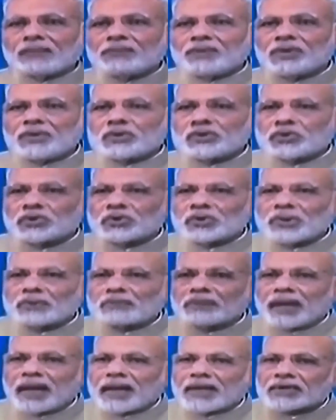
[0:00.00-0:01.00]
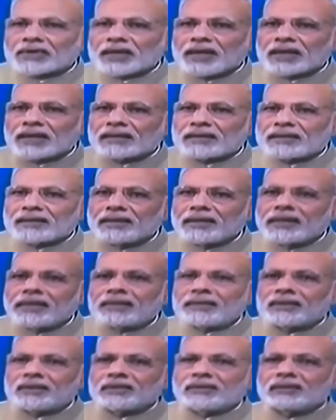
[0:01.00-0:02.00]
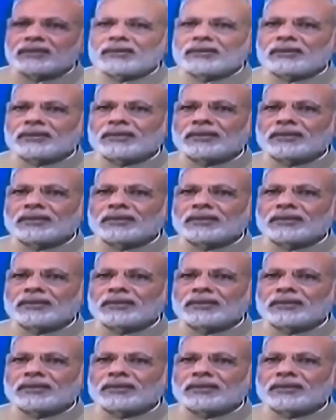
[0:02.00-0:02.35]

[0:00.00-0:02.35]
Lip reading: The misuse of cash has led